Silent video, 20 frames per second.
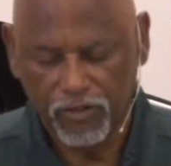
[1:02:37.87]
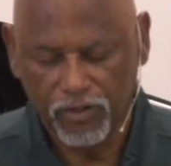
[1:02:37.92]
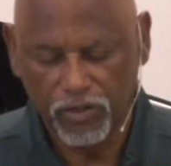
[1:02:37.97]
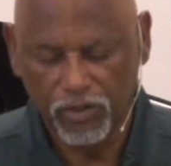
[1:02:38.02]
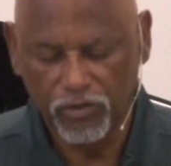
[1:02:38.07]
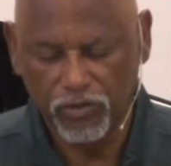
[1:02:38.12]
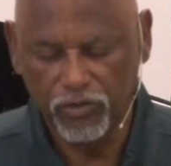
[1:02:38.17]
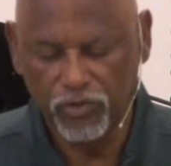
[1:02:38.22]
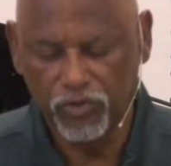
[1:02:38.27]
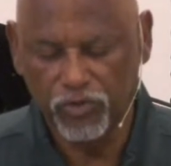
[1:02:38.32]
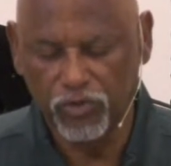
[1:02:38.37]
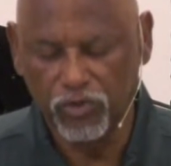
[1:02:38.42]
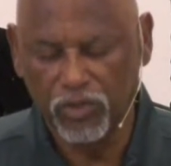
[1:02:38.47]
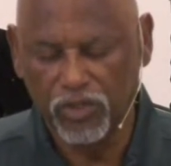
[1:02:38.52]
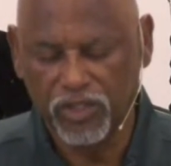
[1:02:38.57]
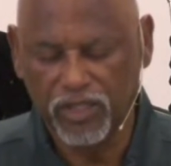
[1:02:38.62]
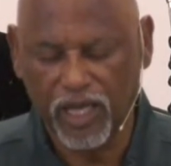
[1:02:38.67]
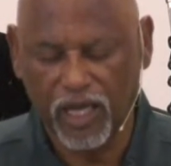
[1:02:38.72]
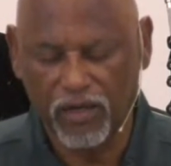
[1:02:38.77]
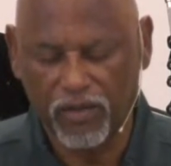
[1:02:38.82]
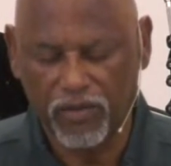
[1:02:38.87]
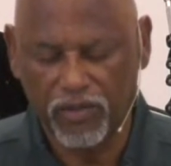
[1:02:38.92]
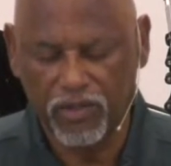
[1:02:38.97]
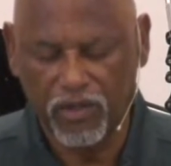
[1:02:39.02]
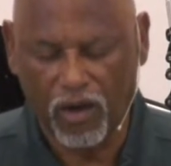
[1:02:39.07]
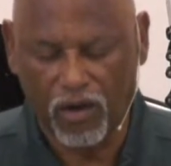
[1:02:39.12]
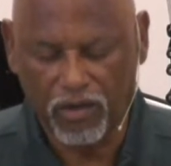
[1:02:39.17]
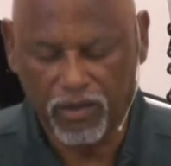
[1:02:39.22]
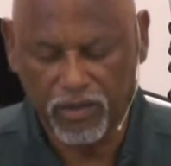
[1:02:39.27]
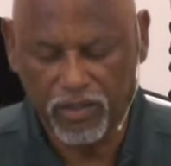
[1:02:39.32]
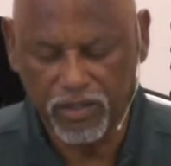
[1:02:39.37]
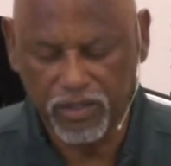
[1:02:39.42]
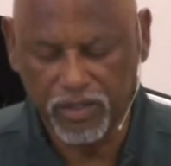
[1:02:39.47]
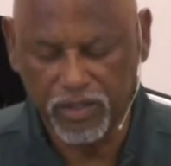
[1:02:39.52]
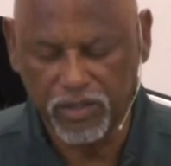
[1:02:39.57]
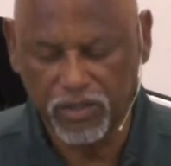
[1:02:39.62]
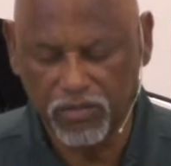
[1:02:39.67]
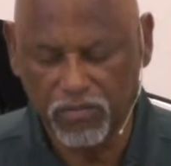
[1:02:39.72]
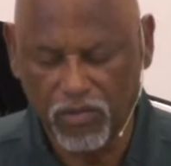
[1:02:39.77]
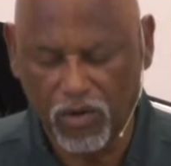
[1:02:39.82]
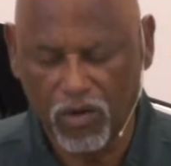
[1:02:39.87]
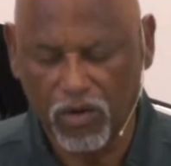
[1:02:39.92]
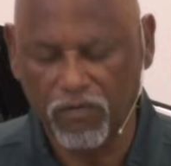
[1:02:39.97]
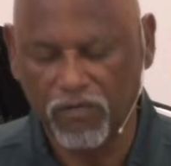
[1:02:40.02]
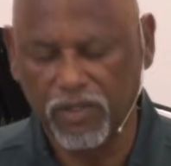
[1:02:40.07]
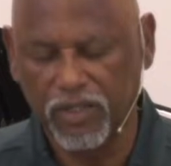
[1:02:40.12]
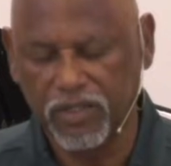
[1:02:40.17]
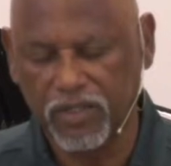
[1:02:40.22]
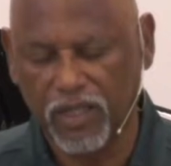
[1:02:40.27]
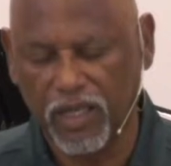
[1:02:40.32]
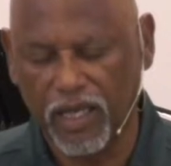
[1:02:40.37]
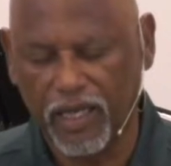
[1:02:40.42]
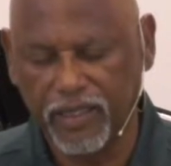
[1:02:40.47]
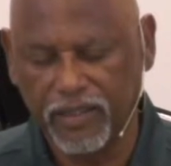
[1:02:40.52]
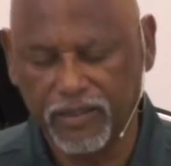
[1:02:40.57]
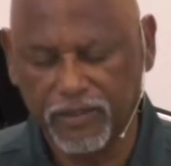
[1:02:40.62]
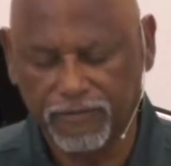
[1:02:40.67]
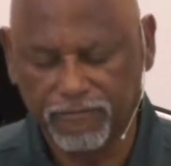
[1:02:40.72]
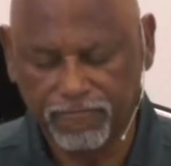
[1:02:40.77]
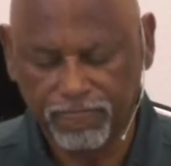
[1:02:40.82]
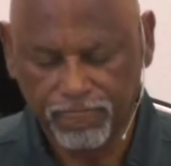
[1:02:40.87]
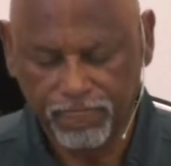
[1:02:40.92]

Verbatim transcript: You drew us out of the darkness into the marvelous light.